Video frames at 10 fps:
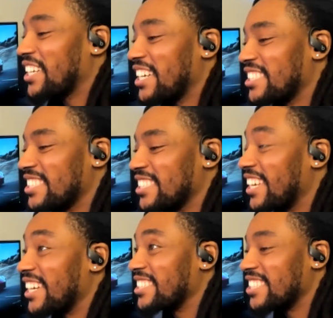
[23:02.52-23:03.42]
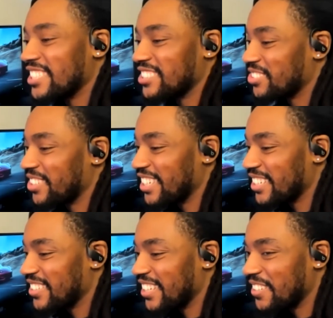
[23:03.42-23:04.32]
get in Tesla's way.
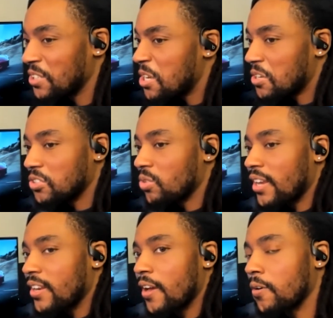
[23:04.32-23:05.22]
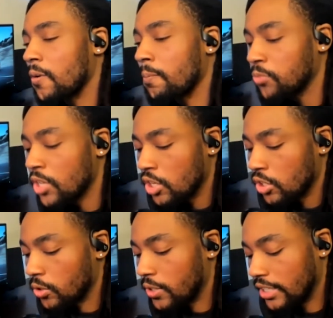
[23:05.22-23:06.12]
Okay, because right now,
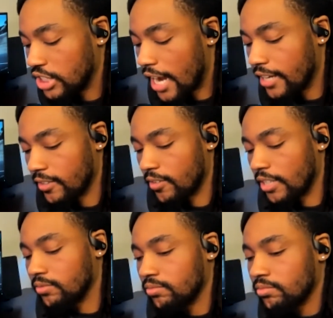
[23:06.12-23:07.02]
you look at China, right?